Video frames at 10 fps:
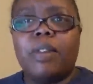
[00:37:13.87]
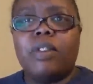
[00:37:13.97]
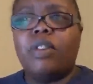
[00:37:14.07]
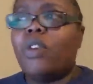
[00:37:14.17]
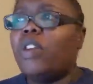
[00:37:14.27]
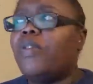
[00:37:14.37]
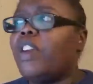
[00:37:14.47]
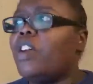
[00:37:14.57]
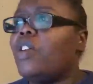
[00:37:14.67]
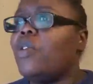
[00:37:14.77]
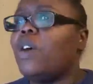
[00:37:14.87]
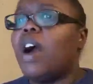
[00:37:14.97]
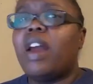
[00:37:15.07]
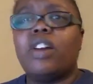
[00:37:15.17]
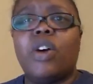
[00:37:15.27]
You don't even know
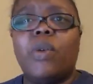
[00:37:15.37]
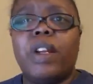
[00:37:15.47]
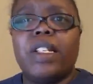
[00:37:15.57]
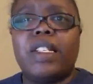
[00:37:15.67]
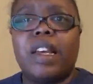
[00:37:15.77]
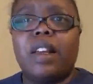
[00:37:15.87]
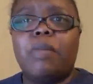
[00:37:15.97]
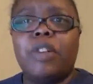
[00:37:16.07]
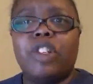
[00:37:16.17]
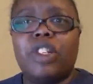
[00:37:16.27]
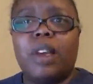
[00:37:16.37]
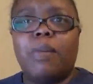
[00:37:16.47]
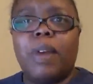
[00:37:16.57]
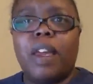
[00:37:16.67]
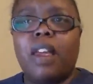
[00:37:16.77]
how to go in and set up your
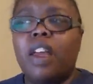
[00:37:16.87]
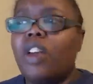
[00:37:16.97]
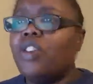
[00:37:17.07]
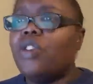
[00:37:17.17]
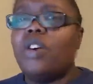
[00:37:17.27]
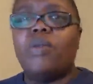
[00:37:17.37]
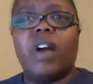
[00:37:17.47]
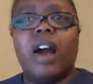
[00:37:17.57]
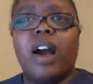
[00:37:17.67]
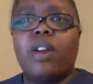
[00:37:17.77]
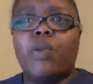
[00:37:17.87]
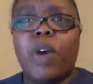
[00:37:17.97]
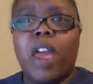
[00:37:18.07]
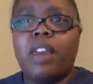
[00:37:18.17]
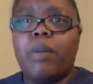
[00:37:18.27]
shipping. You don't know how to
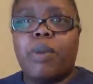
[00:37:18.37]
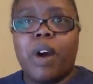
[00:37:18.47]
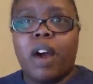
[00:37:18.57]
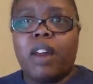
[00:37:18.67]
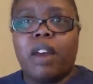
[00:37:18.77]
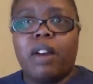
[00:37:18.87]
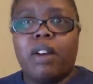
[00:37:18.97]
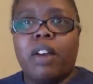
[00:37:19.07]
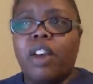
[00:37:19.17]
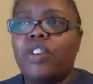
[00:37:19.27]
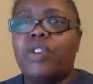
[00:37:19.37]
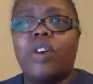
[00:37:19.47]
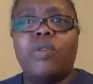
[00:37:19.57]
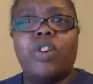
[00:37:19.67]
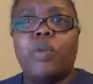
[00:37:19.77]
weigh your product. You
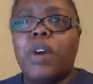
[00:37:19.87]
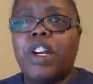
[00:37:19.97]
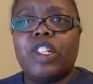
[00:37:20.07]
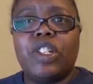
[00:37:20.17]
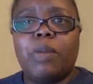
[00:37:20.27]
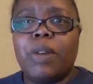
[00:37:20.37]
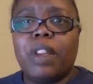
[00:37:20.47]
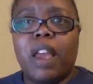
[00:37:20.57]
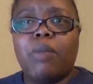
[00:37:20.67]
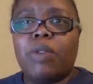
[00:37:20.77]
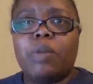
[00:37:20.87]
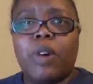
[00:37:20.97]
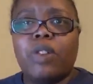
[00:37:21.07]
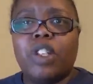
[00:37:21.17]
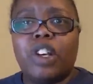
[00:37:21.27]
don't know where the shipping label's
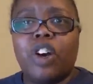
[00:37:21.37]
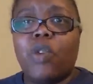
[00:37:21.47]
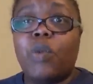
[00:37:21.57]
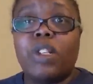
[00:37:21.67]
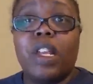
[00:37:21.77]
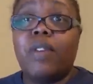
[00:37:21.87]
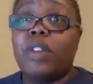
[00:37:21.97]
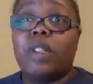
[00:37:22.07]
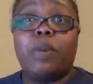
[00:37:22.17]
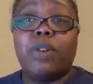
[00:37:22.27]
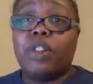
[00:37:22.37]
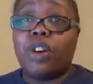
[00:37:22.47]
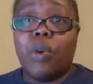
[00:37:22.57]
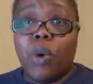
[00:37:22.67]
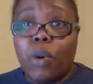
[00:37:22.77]
supposed to go, what even supposed to
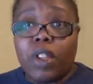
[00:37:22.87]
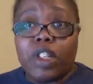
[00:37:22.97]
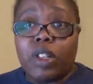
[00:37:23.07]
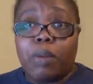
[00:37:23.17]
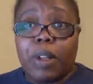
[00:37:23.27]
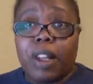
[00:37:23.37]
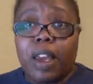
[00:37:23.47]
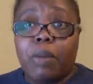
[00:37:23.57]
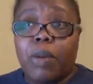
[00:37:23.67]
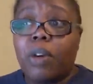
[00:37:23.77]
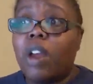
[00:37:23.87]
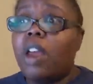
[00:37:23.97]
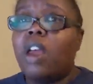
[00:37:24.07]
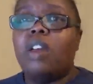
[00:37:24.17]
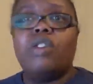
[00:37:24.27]
go on the shipping label.
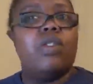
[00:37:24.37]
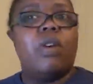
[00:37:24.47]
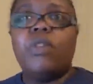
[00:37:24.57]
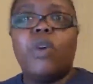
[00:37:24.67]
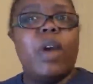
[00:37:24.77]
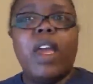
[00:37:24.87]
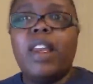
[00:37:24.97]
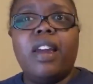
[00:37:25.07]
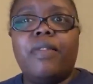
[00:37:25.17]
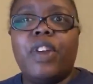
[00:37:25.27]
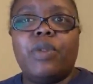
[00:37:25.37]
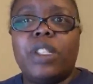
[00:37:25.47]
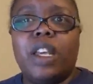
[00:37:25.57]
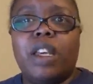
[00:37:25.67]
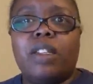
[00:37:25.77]
You don't know any of those
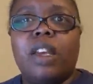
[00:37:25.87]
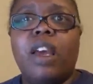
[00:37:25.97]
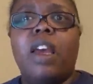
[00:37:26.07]
things.